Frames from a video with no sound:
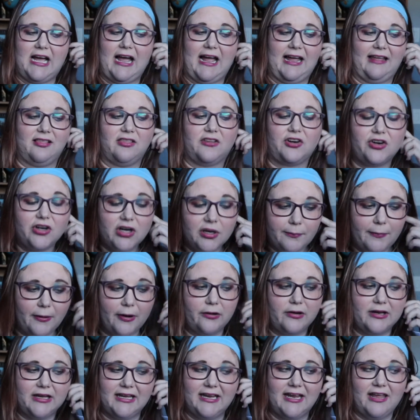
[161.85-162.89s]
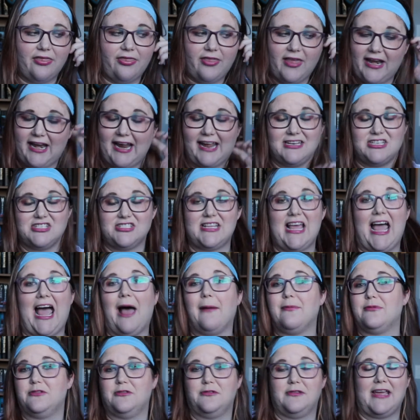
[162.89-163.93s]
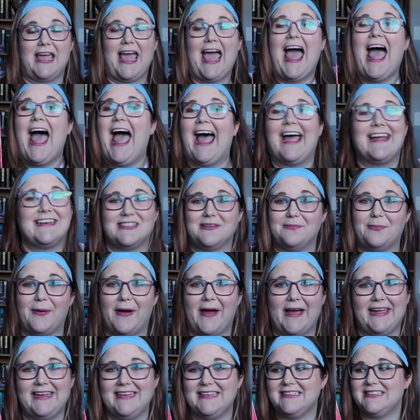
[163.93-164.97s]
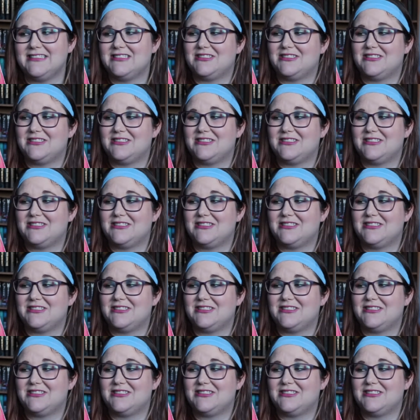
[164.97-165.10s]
I learned about it and then I just absolutely had to buy it.